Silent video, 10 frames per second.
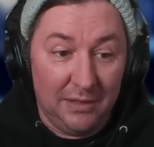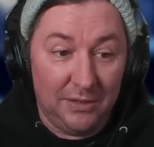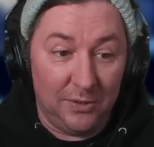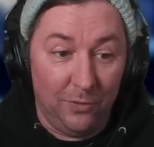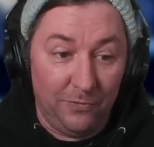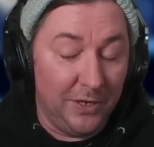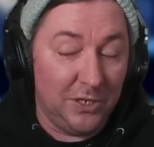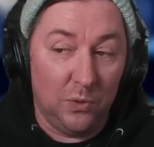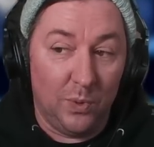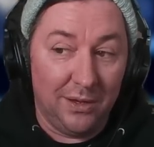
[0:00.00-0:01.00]
So,
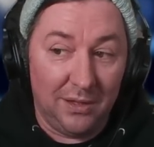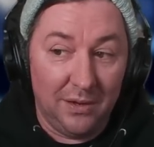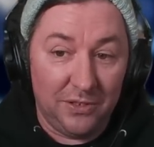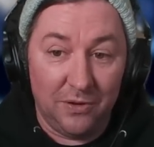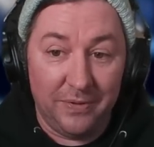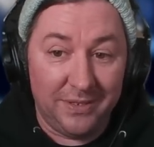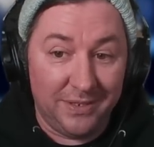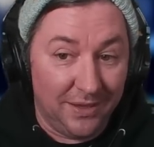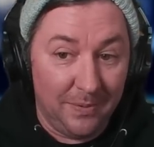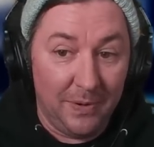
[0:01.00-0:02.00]
Fish and Wildlife Service
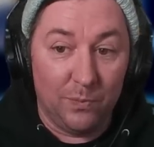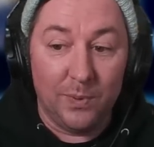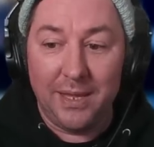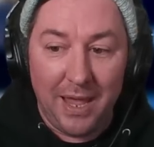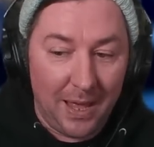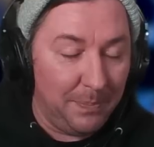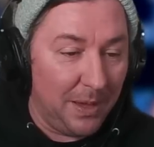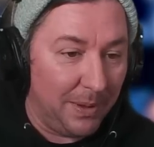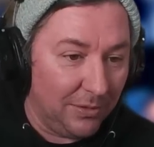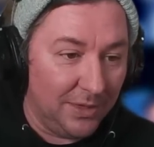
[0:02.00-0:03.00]
is going to be really happy
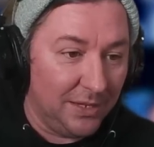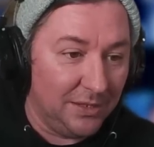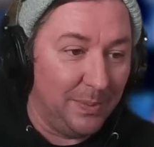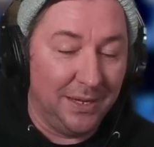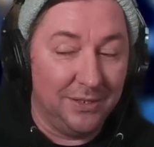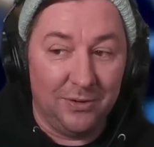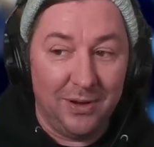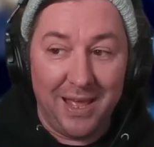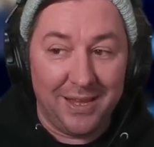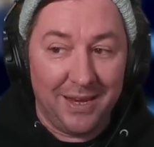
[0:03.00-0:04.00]
about this because they're
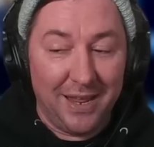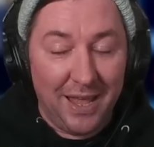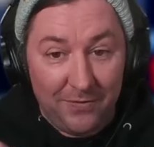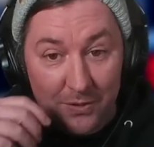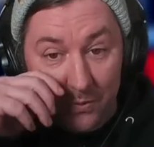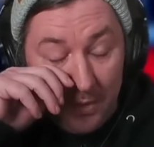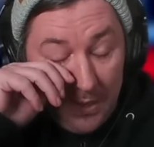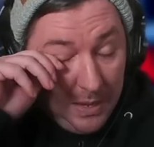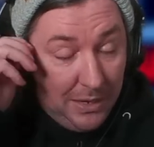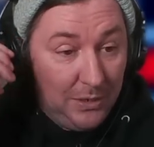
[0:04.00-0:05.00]
not going to have to
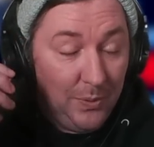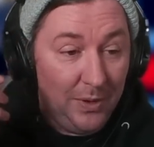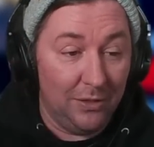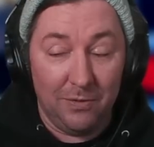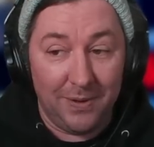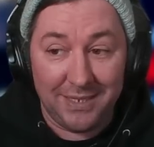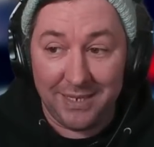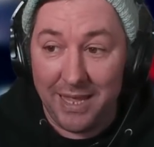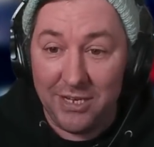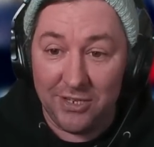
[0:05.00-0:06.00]
do another
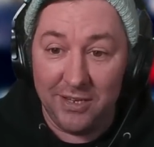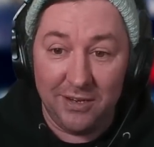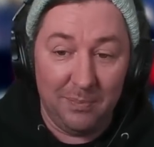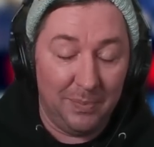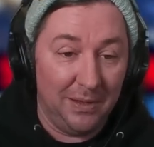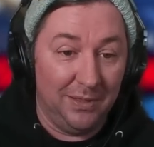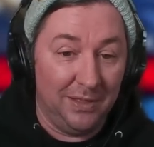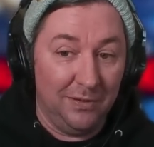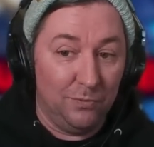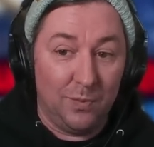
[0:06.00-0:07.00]
investigation about
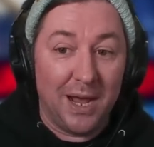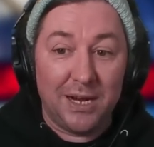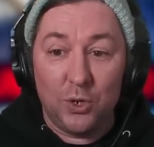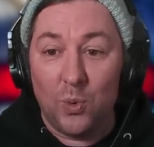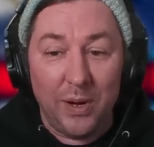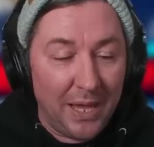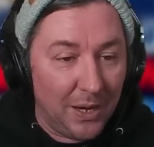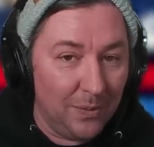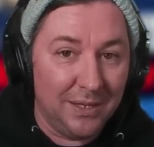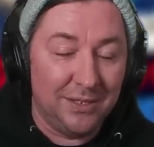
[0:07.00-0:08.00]
the rock
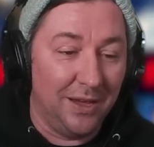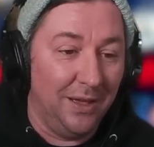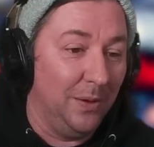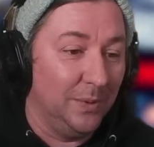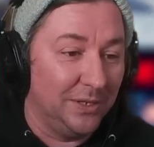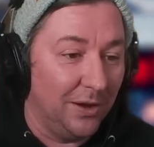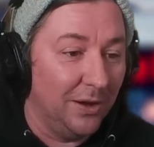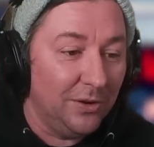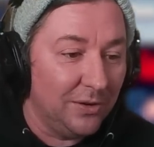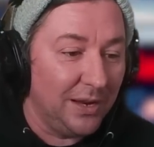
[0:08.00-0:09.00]
tornado that's that was
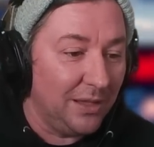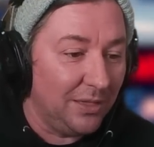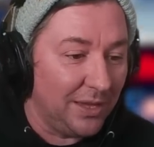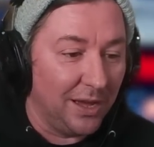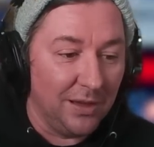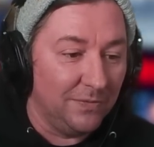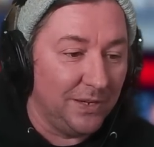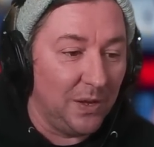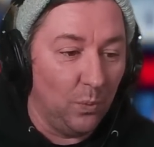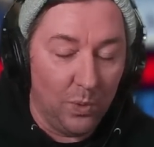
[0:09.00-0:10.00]
underneath the
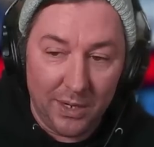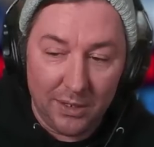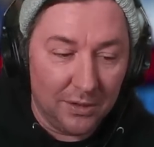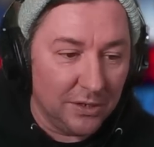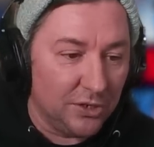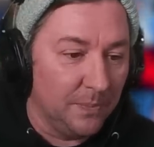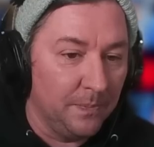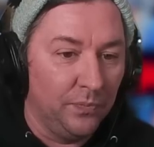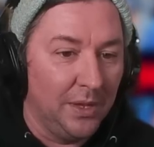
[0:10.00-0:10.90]
IFT one launch.